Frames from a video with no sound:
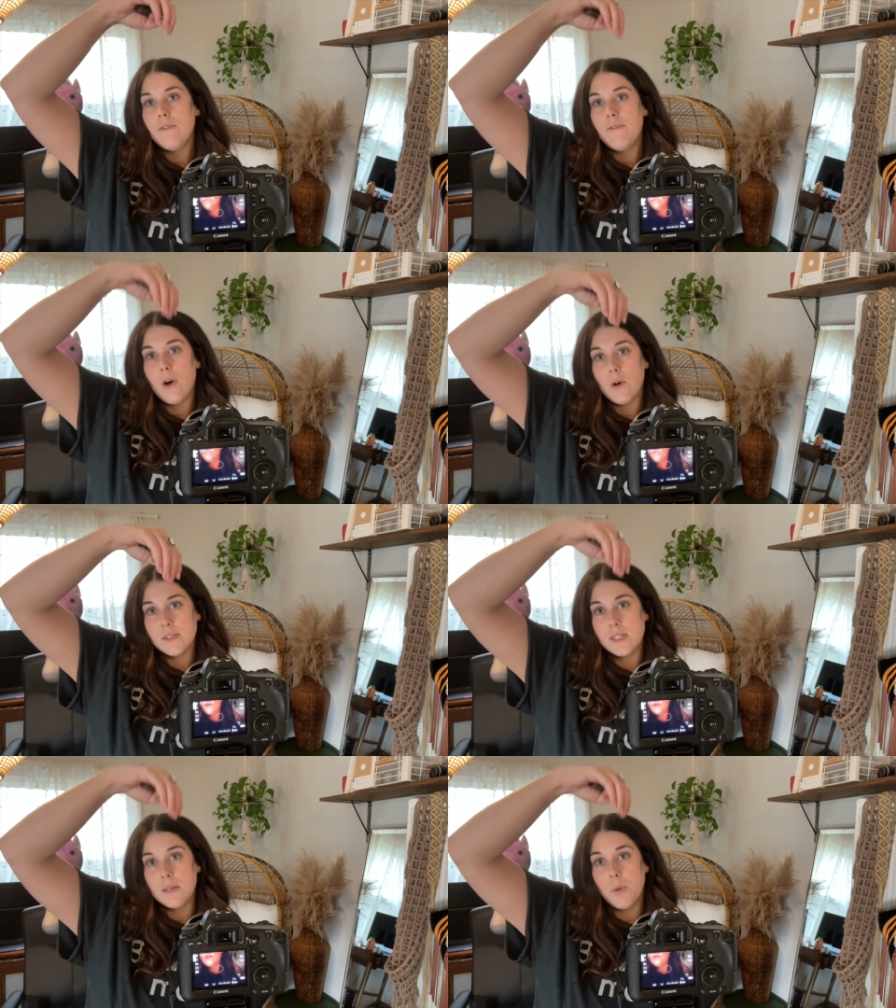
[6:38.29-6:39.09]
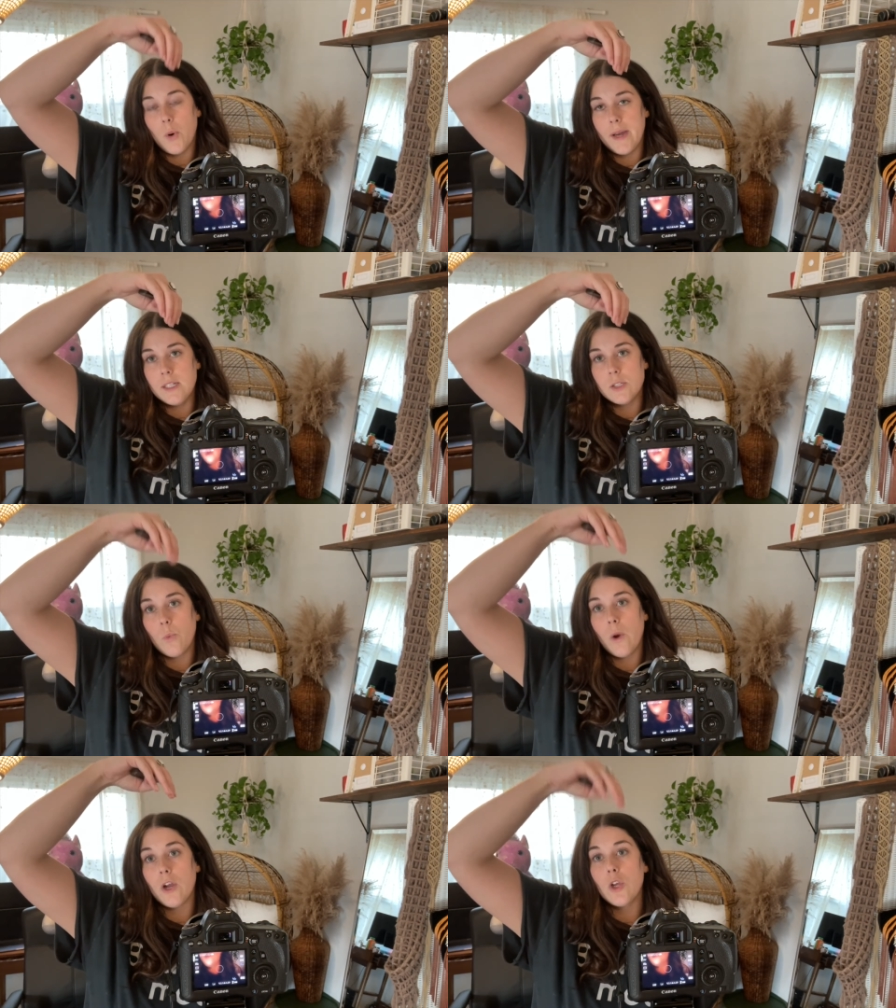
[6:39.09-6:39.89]
focusing point
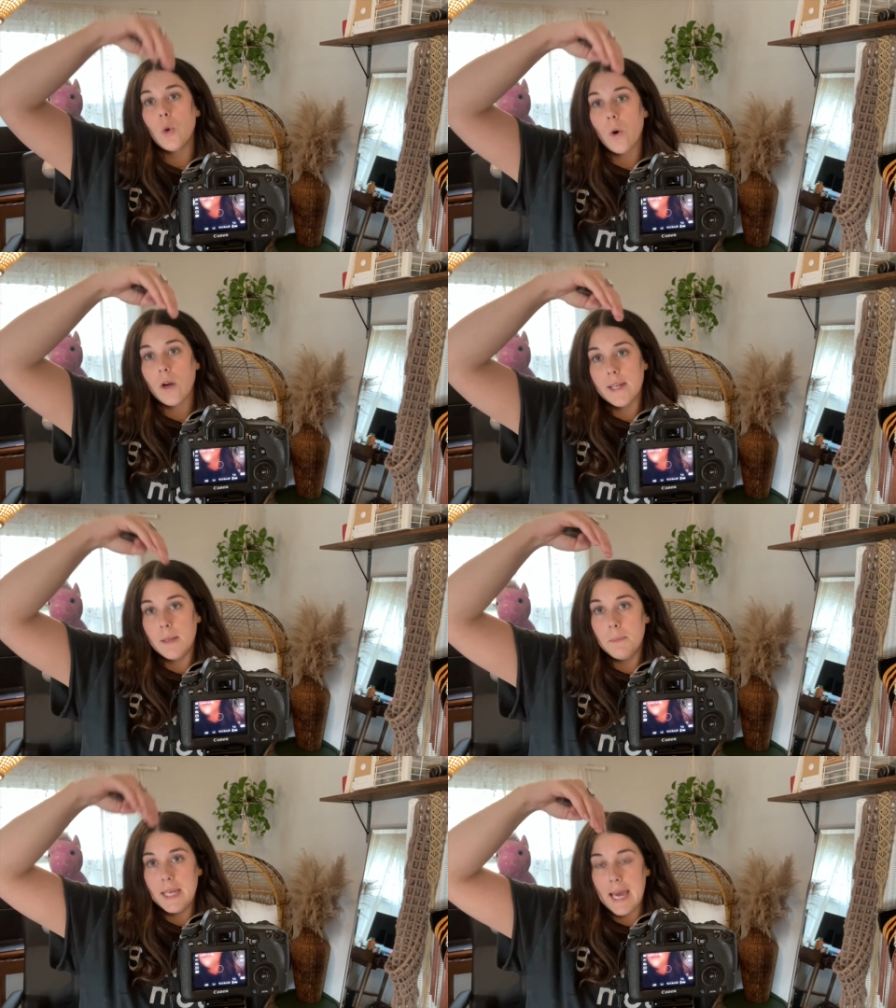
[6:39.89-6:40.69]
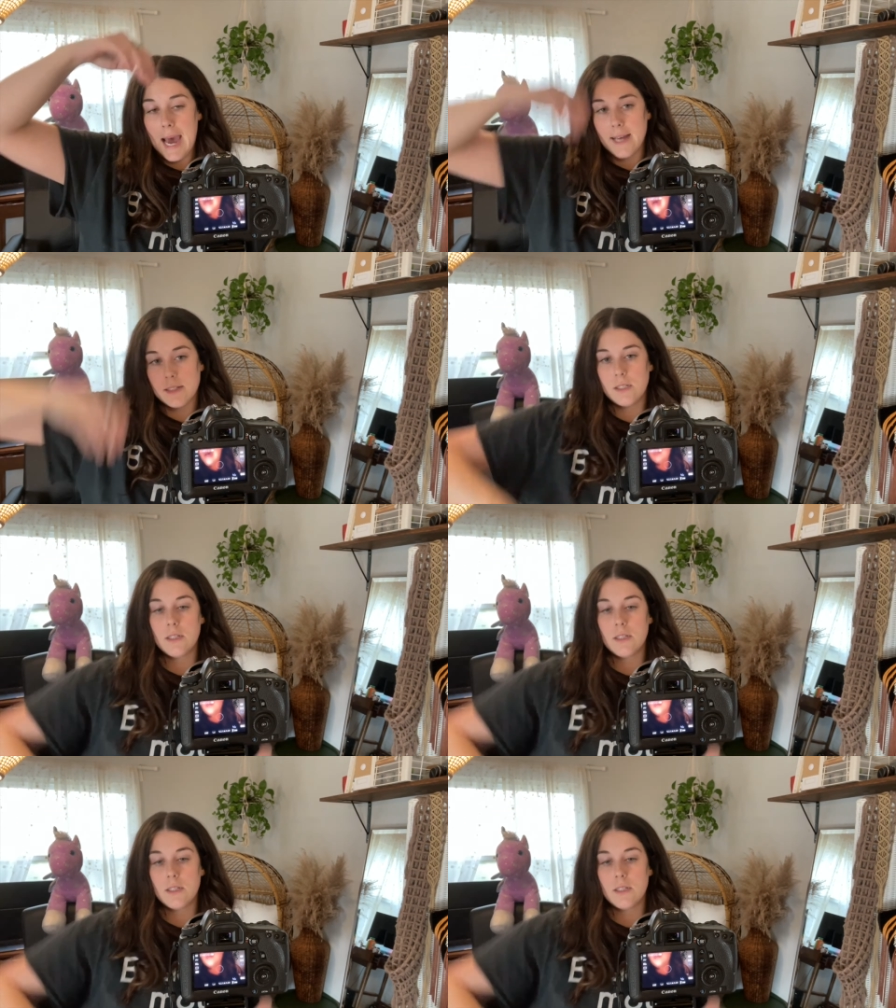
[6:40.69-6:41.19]
where you're gonna be at.